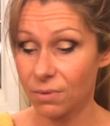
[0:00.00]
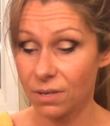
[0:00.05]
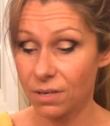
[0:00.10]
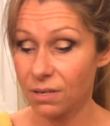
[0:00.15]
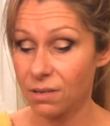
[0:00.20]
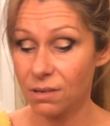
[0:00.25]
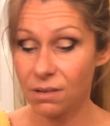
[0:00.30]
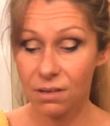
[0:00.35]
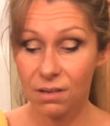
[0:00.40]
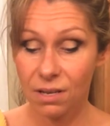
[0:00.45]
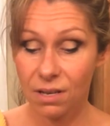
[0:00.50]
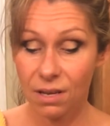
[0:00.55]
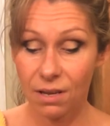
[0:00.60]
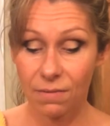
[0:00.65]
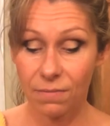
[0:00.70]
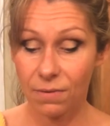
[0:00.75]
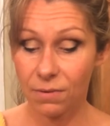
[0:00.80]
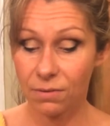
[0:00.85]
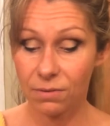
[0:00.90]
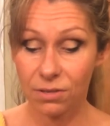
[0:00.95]
would
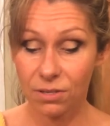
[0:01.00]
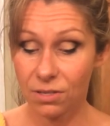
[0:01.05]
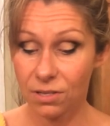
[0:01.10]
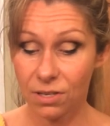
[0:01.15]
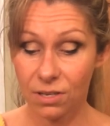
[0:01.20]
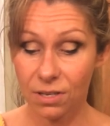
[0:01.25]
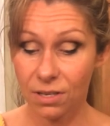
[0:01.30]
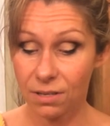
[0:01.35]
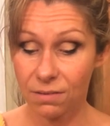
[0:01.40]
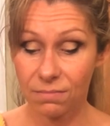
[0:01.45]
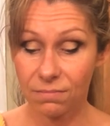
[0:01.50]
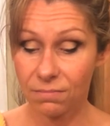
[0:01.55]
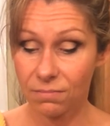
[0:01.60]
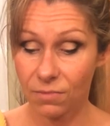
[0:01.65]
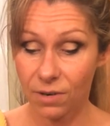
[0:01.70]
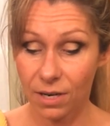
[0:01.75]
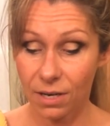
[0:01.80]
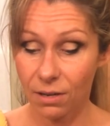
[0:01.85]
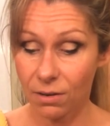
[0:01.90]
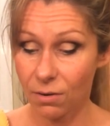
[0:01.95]
if you were just cooking
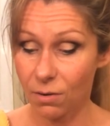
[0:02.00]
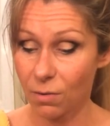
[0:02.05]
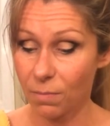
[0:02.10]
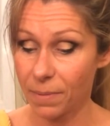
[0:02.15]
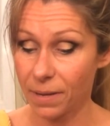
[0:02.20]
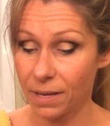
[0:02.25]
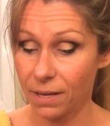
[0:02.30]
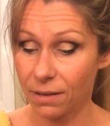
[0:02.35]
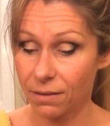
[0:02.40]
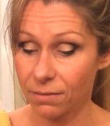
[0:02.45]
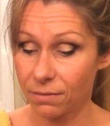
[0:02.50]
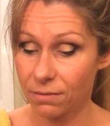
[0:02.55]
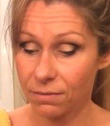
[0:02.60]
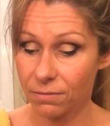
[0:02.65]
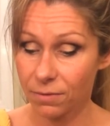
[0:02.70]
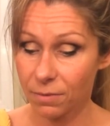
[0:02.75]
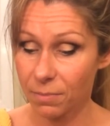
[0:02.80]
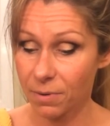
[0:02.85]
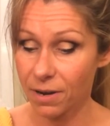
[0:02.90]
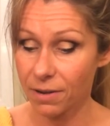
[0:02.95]
regular old bacon
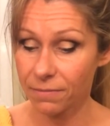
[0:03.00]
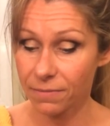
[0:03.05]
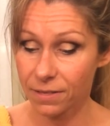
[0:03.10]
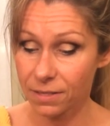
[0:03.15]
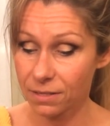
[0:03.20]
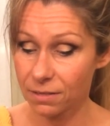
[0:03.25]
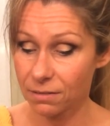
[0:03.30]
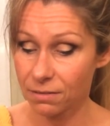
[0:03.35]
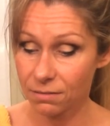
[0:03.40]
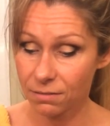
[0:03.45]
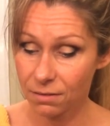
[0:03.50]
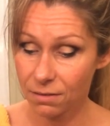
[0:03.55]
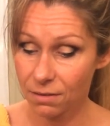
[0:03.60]
for breakfast.